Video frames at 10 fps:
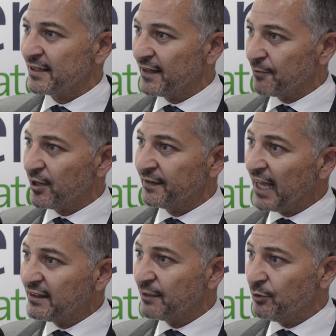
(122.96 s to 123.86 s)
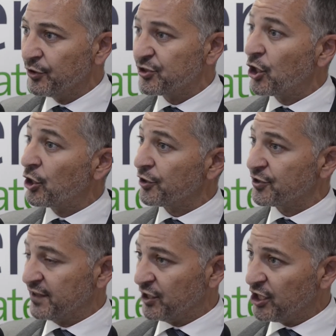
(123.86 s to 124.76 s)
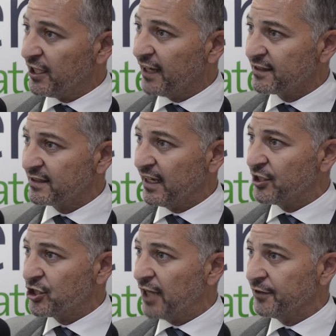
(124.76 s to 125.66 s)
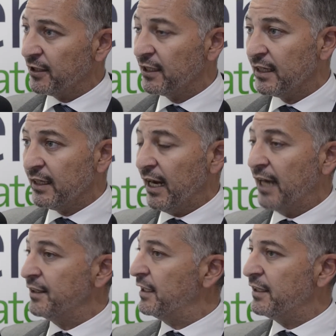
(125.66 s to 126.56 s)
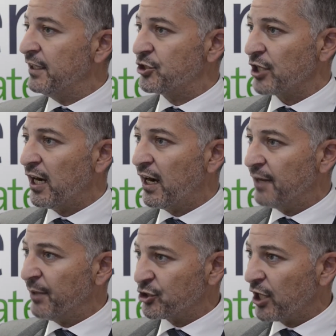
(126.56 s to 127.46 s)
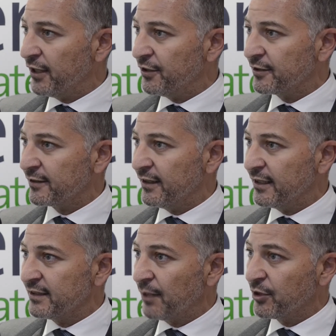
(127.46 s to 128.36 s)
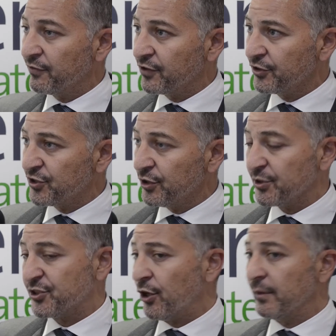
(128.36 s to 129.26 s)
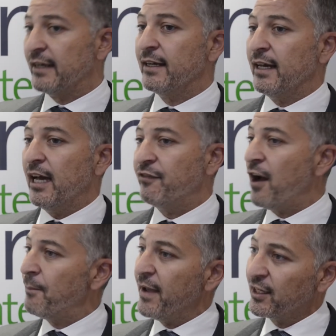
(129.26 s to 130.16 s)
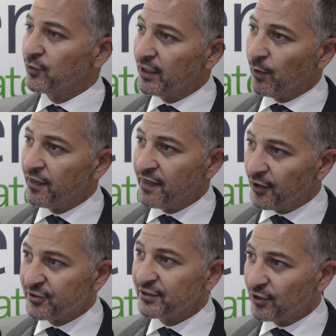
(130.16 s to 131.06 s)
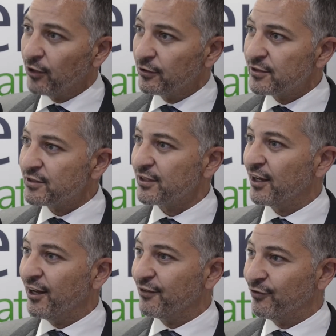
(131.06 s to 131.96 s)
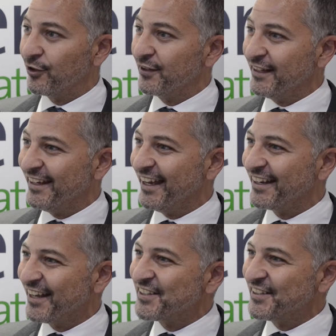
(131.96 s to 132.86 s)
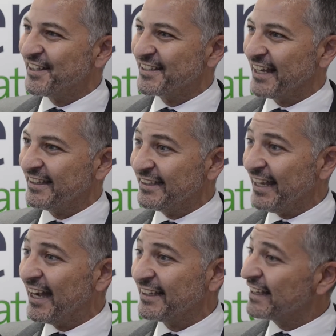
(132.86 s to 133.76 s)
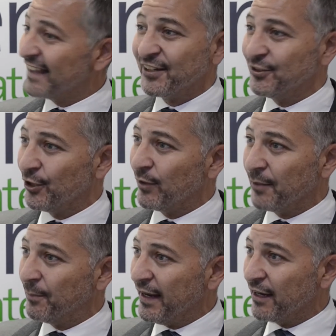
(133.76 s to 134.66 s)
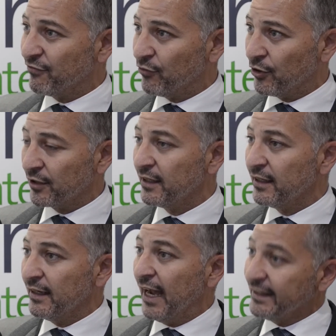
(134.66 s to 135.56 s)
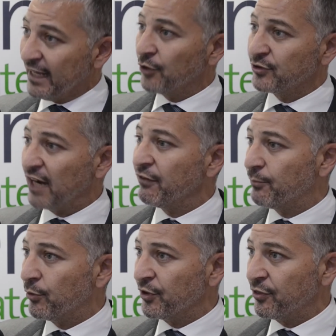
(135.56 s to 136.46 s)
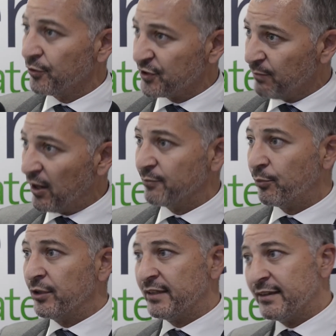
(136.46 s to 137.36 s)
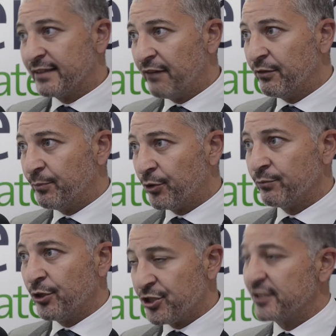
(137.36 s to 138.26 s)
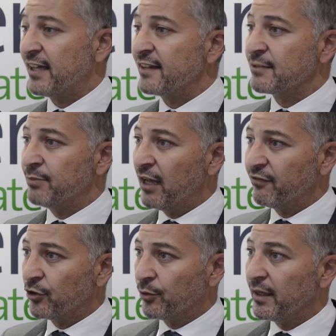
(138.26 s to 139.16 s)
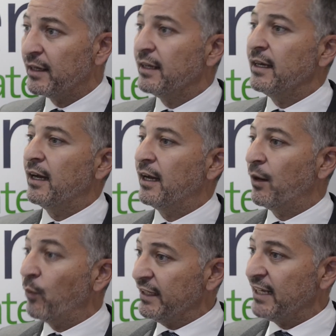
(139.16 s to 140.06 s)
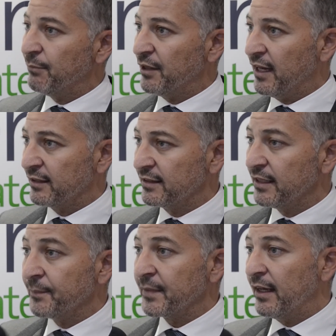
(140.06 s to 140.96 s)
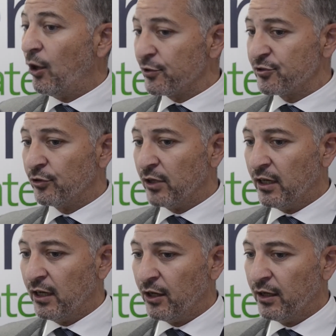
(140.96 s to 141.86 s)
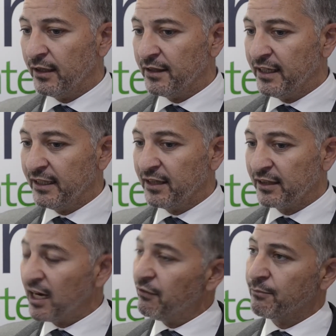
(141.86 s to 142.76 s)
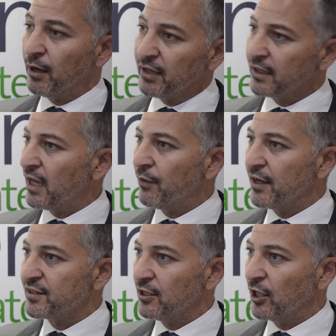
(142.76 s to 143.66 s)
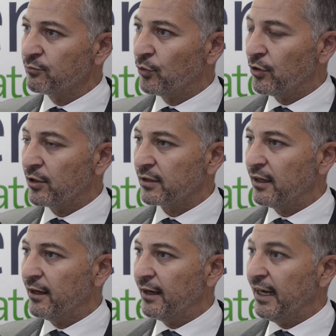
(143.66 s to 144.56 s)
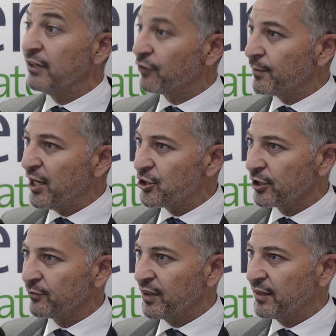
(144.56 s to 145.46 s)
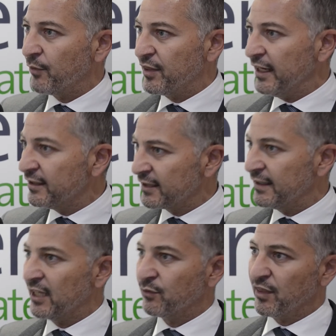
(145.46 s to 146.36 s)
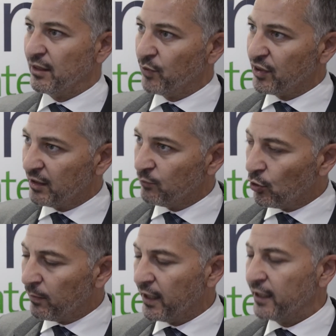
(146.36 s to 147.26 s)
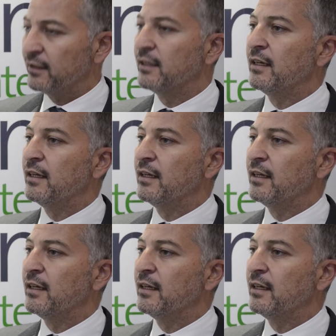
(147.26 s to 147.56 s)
and their brand attributes across the GDS channel, and reach a much higher number of consumers. So if I'm paying $21,000 for the residence at Etihad, I'd like to know what I'm paying for. And now Travelport, through SmartPoint and Travelport merchandising platform, will enable that. Also, the traveling public now has a lot more information with the internet, with the mobile.